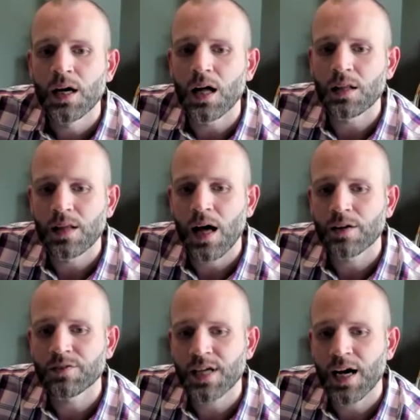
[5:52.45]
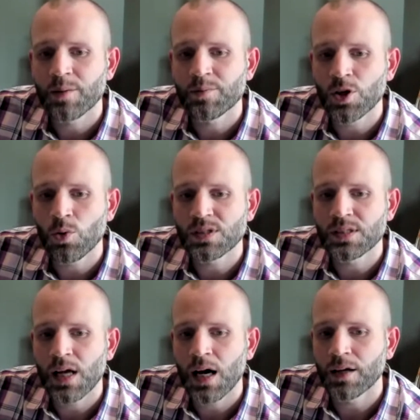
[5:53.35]
a lot of times there was
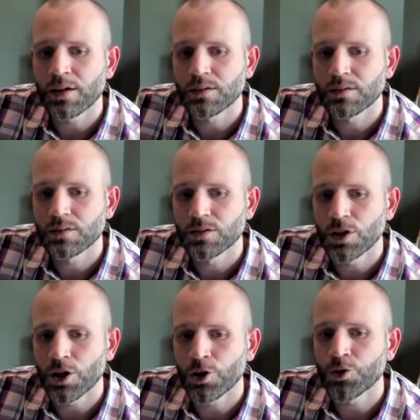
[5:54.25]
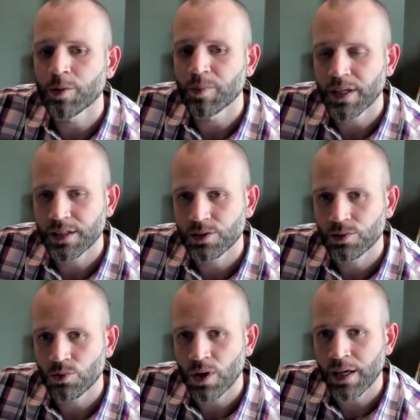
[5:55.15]
not agreement,
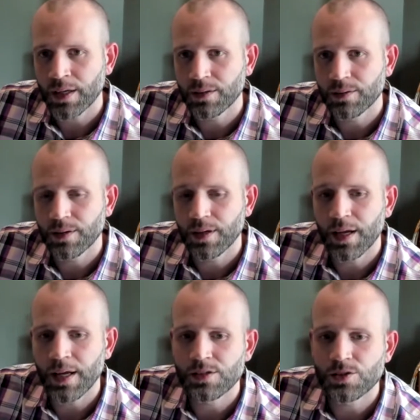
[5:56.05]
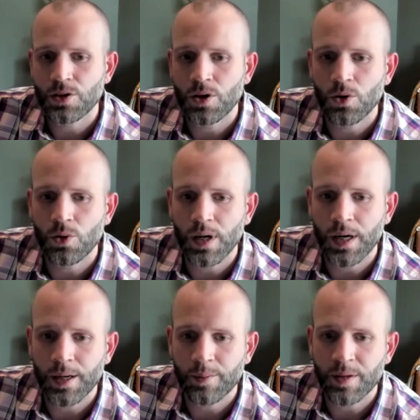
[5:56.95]
right? And so
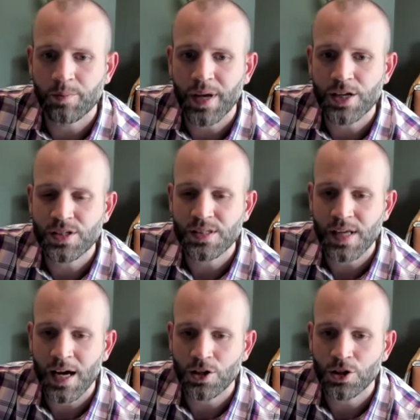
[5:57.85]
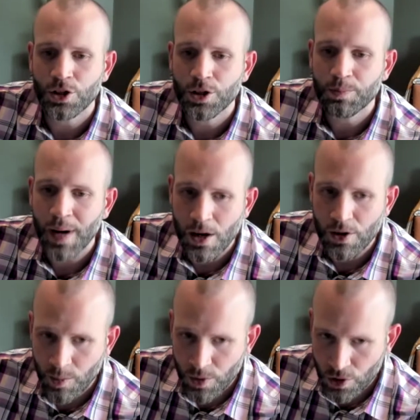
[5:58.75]
in patients that had good
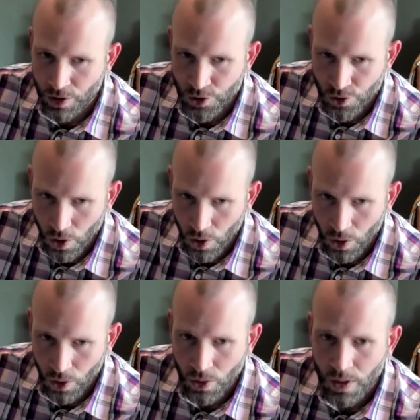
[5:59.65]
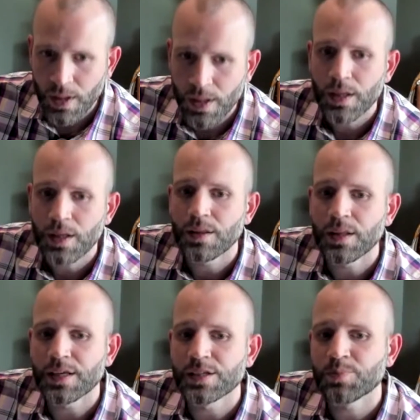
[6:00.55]
biochemical control,
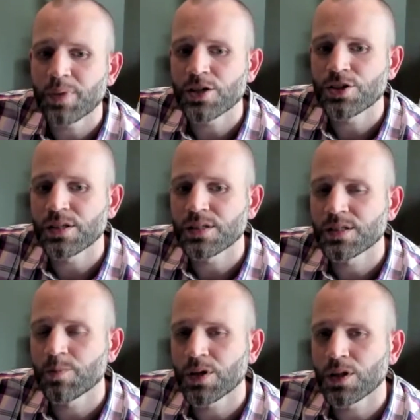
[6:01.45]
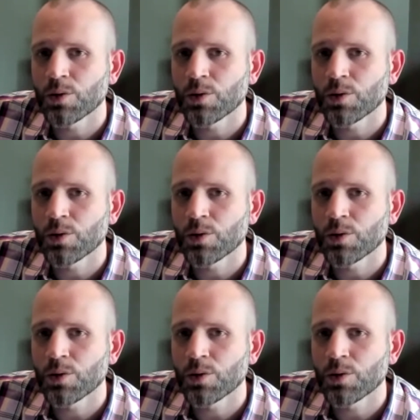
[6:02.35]
these patients typically